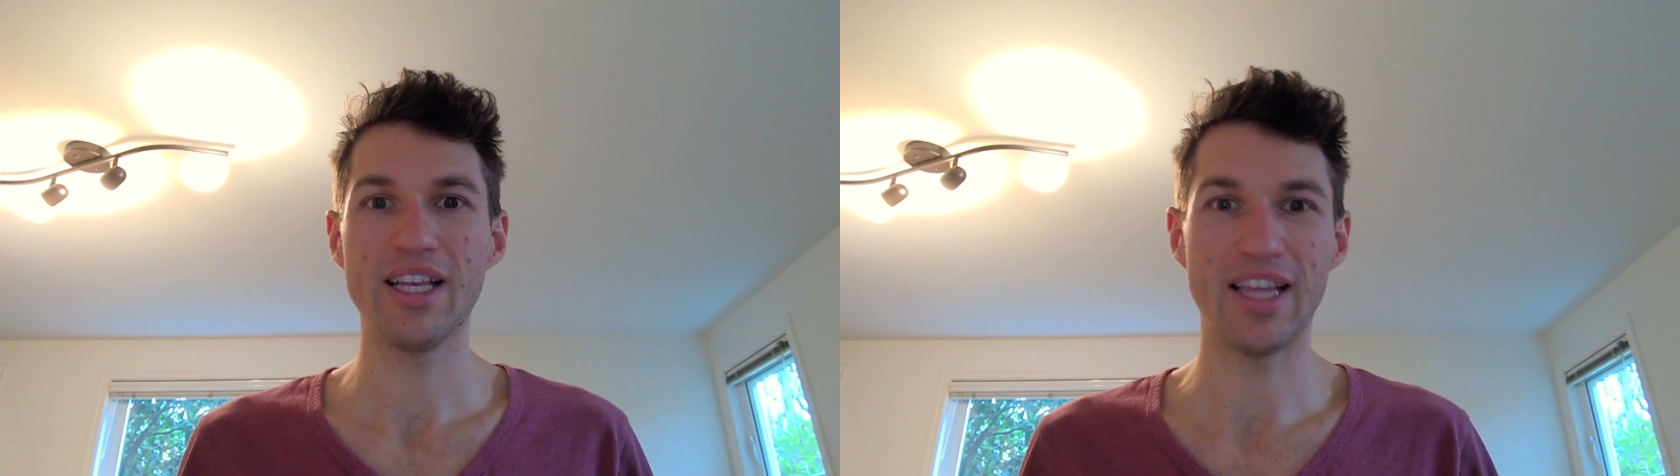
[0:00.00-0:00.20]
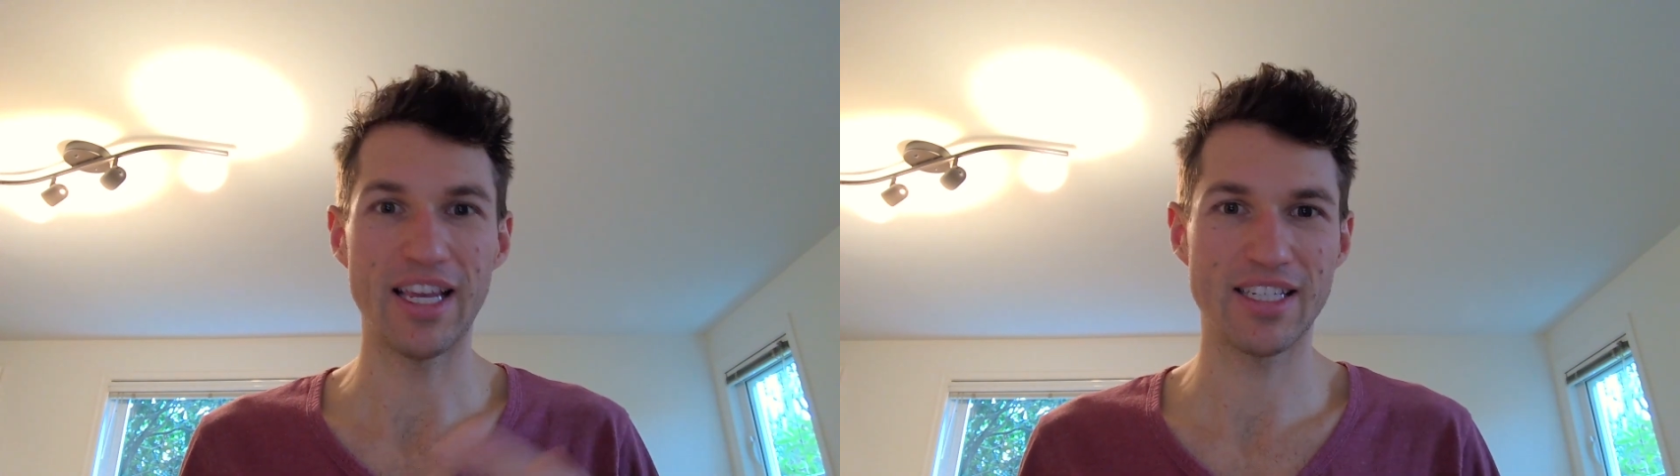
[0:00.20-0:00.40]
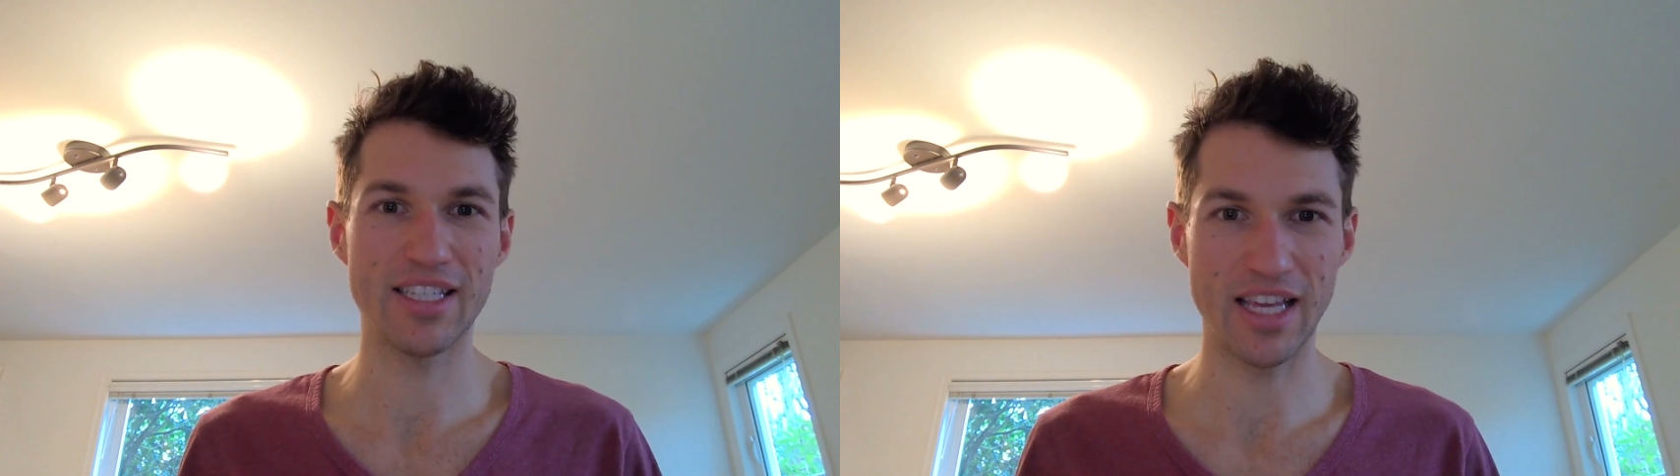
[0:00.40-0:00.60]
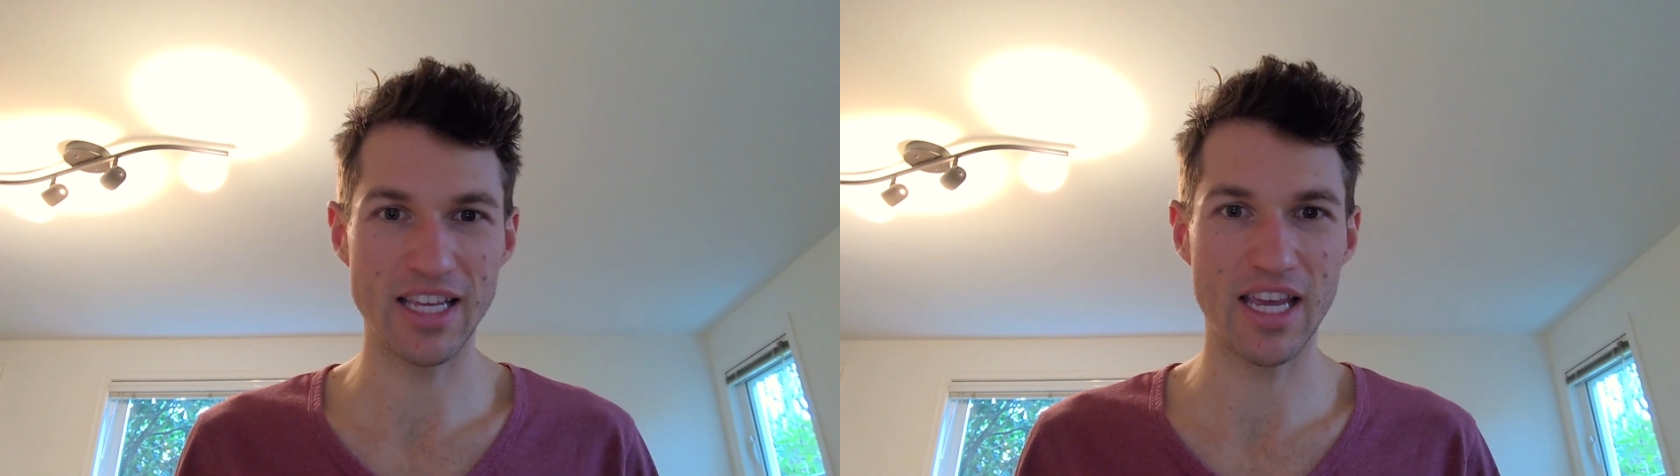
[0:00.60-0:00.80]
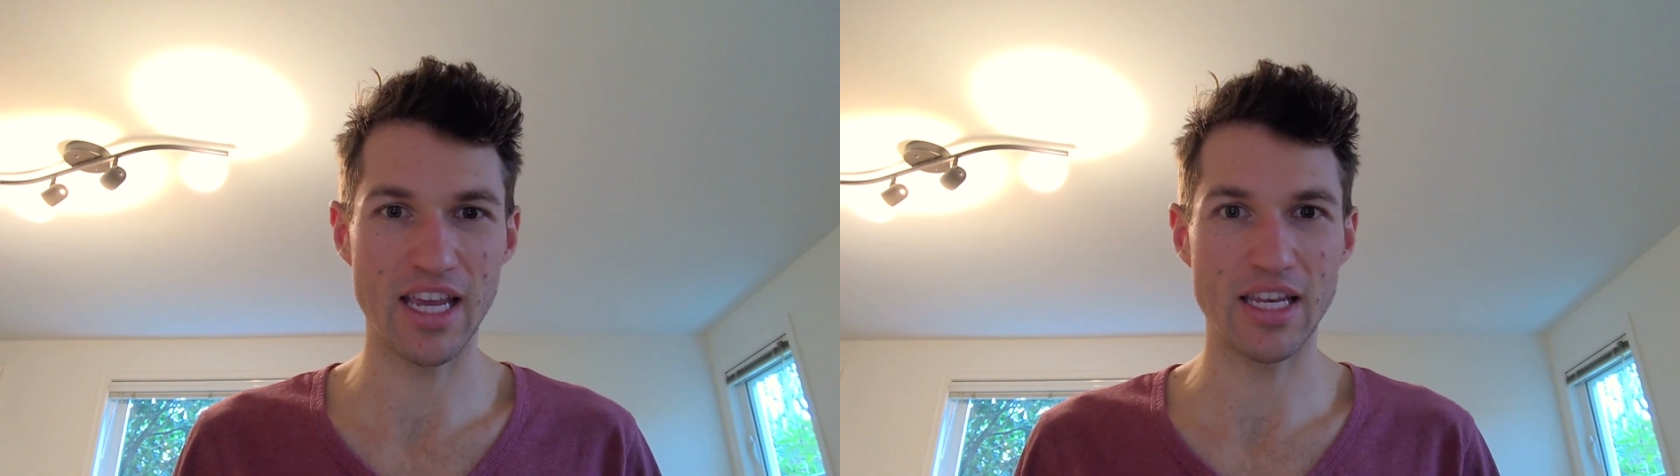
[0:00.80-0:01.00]
less
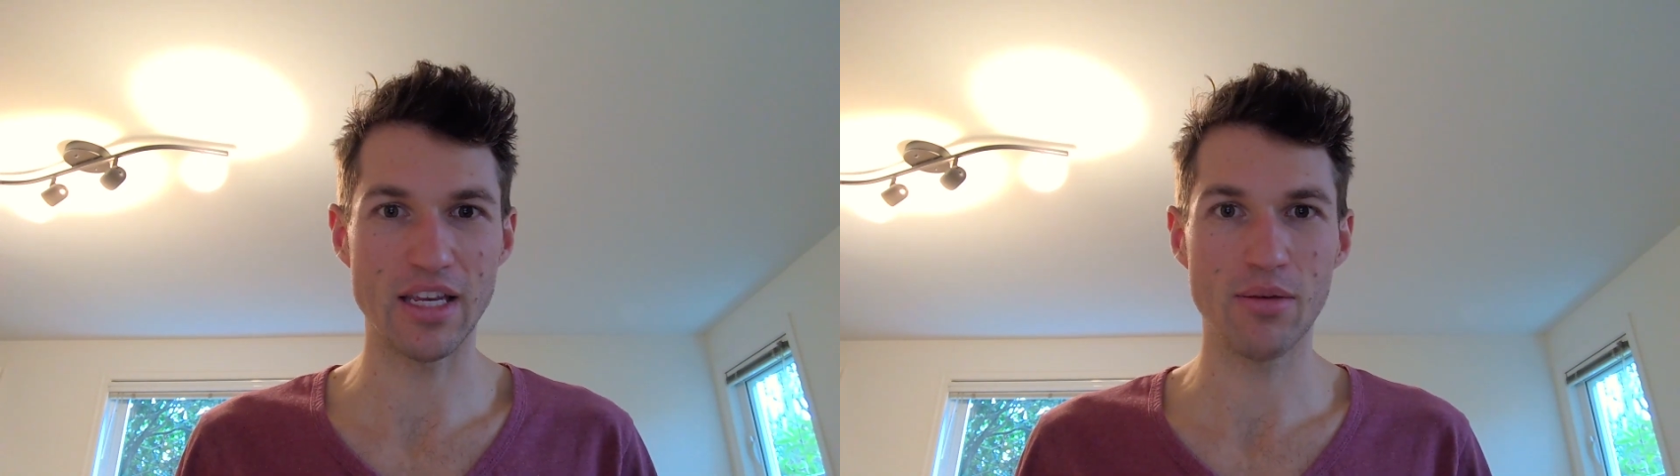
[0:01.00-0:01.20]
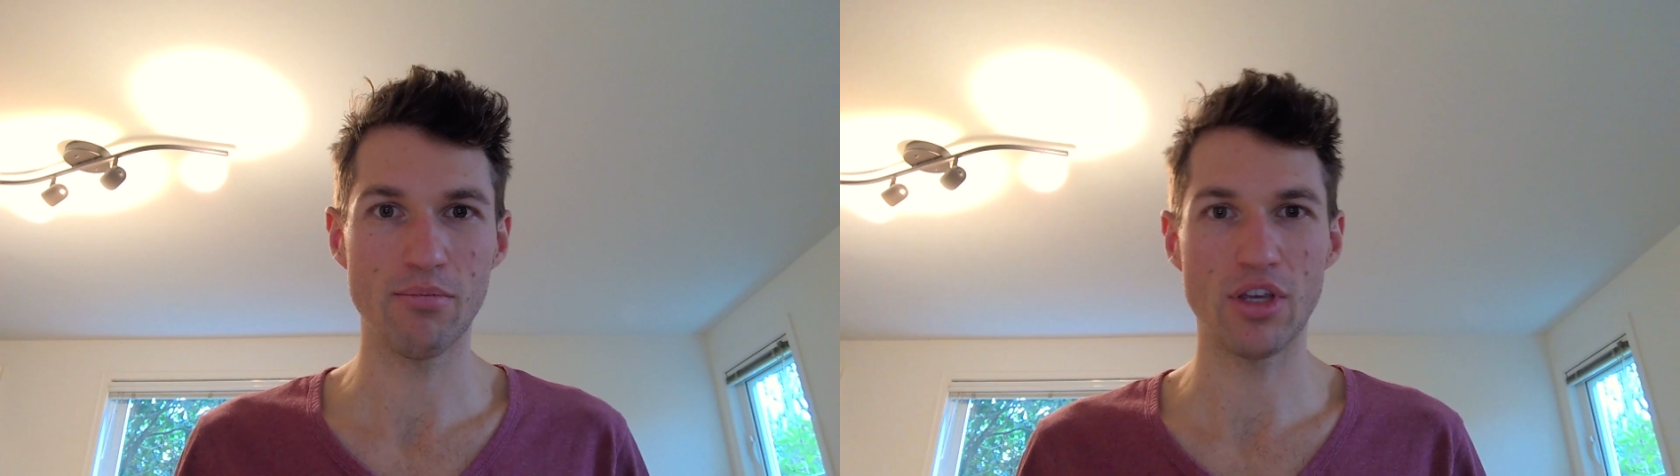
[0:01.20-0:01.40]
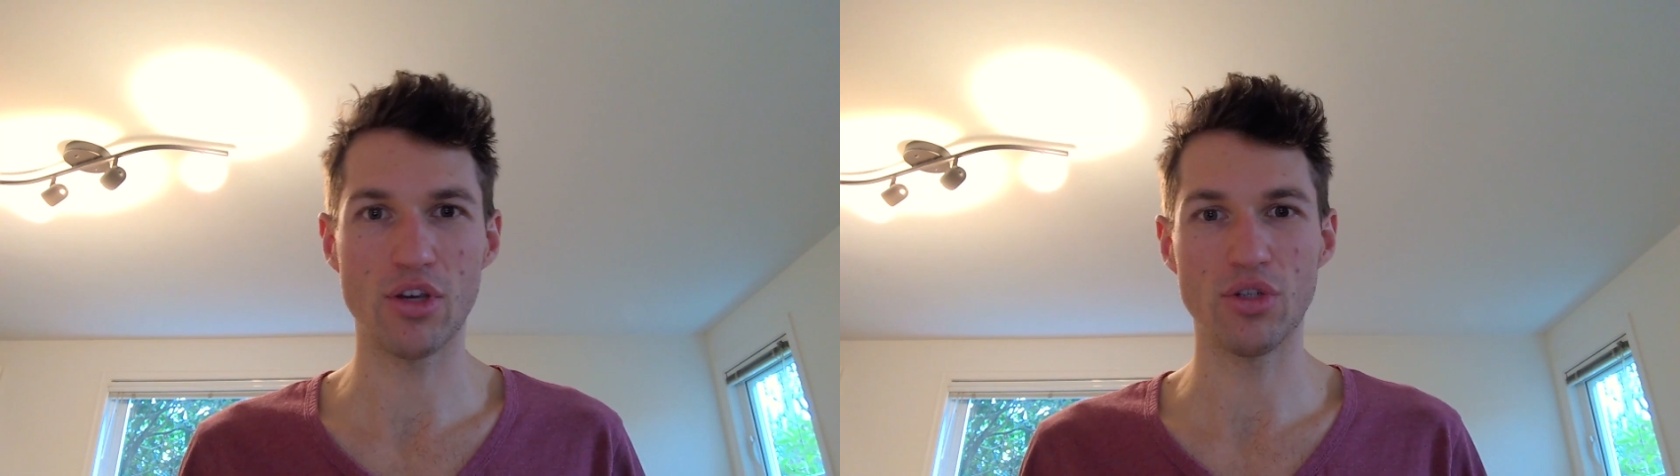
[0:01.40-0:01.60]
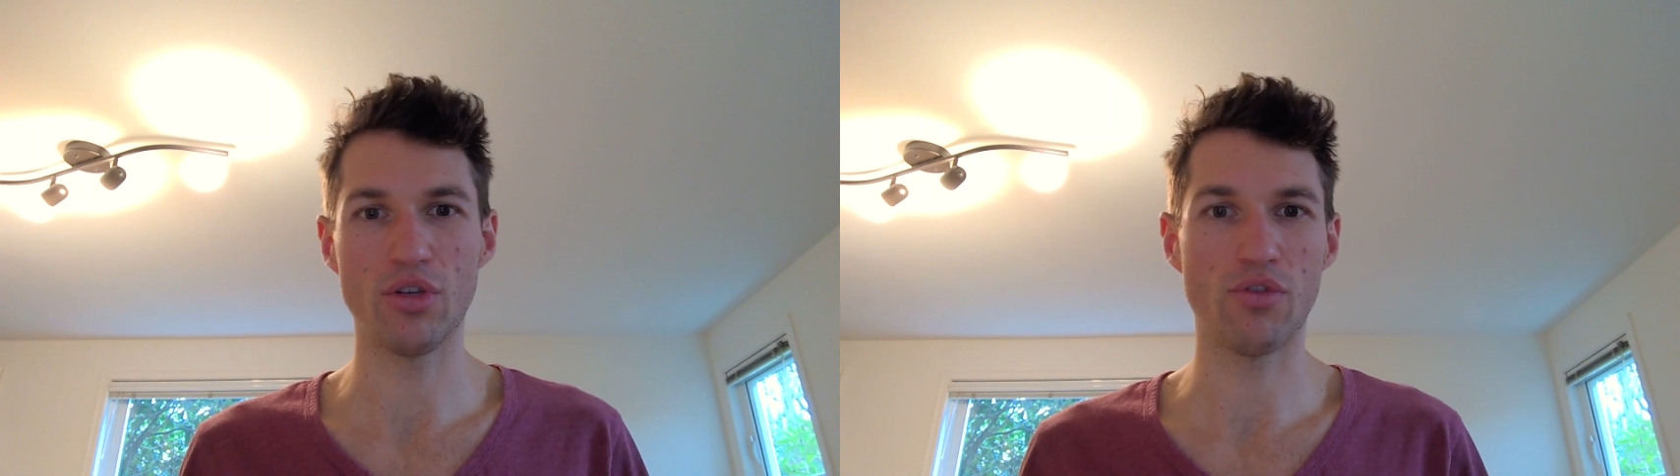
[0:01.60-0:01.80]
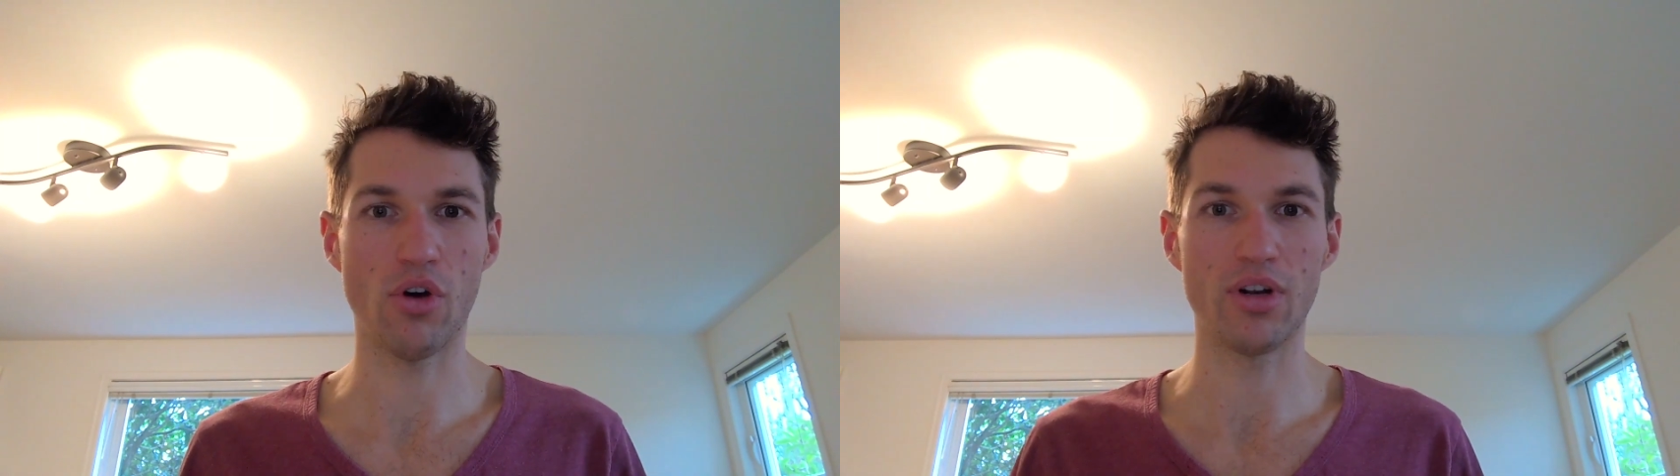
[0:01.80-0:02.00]
thinking because
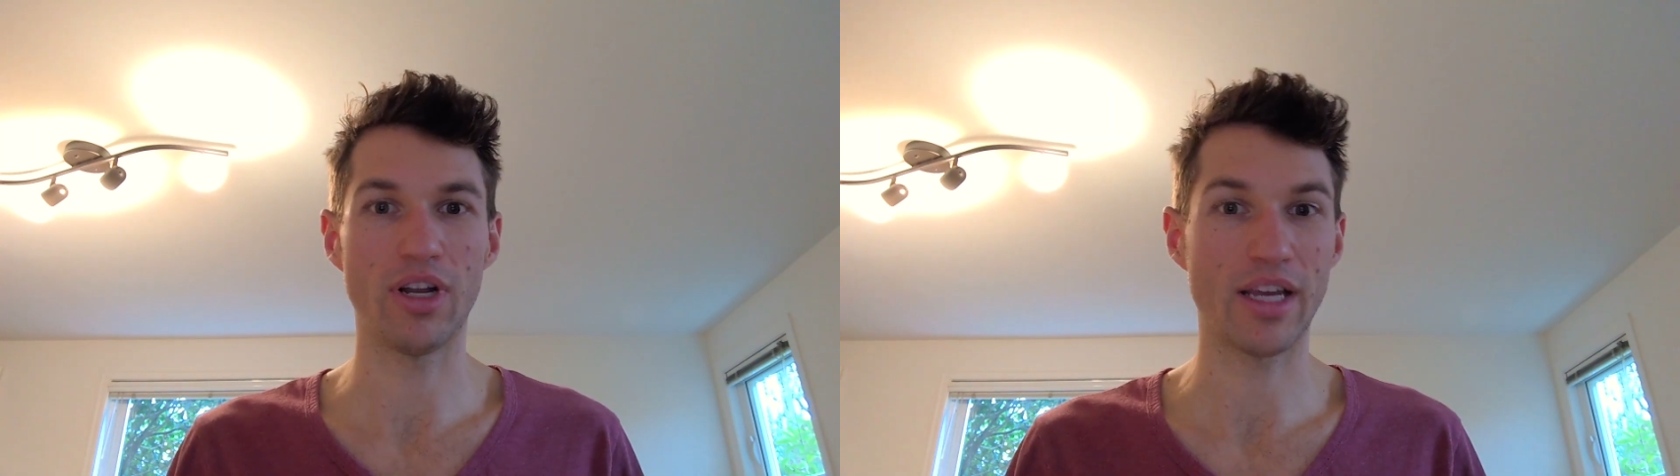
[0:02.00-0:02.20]
you've got